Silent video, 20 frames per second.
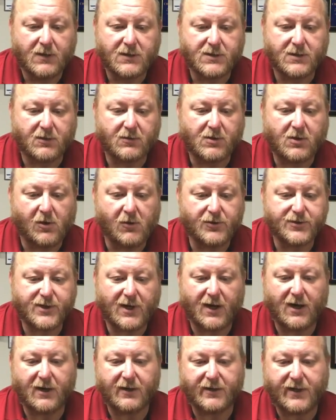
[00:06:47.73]
So Colt's
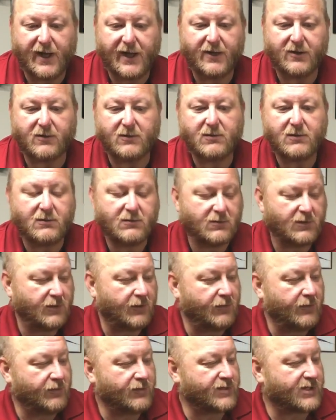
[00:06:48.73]
Art Daigle,
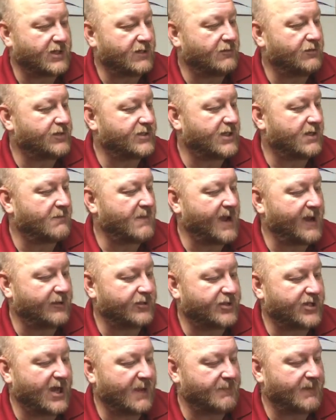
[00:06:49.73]
who's our
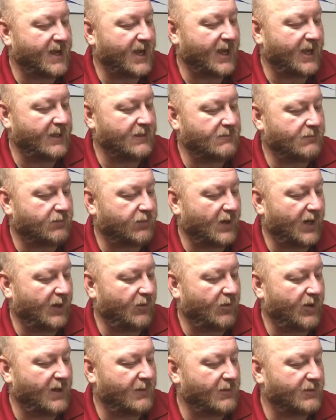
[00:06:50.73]
model shop guy,
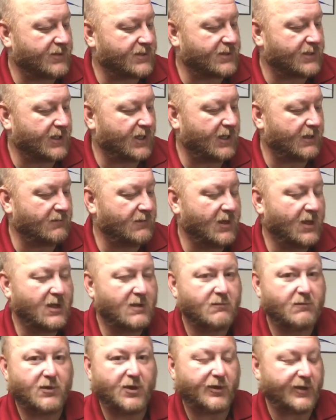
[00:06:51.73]
probably one of the most
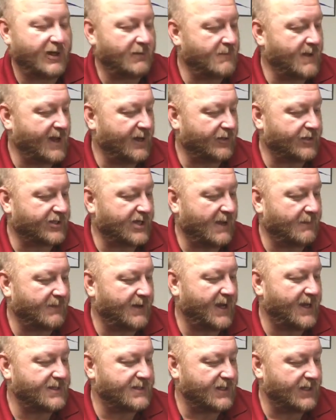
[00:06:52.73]
brilliant model
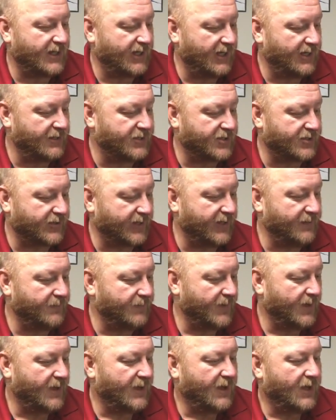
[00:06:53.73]
shop guys in the industry,
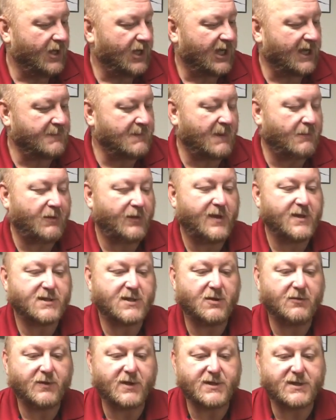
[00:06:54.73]
came up with
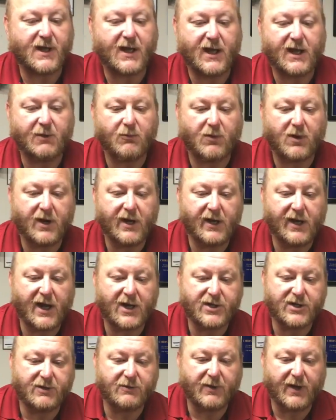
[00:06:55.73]
his own design where he
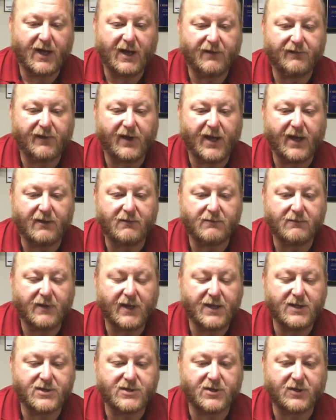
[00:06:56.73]
actually would have a
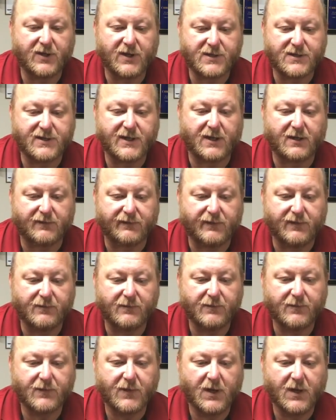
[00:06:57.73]
insert itself.